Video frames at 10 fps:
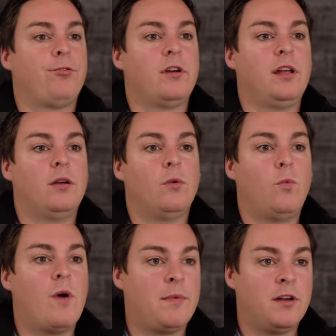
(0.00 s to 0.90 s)
free
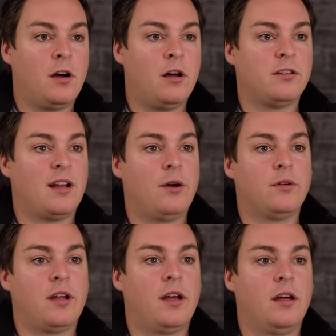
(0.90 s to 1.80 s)
webinars on how
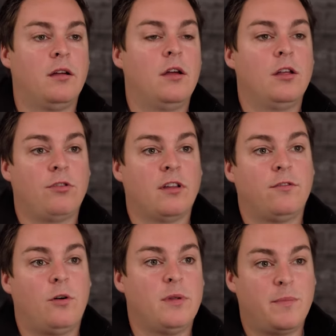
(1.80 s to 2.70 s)
to
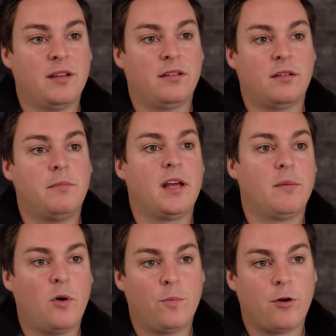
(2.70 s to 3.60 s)
transform your business and make it
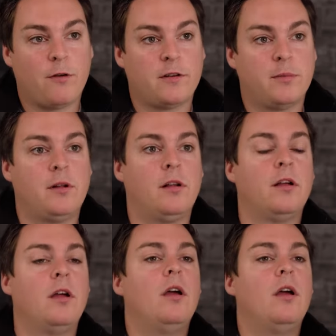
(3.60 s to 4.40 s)
more profitable,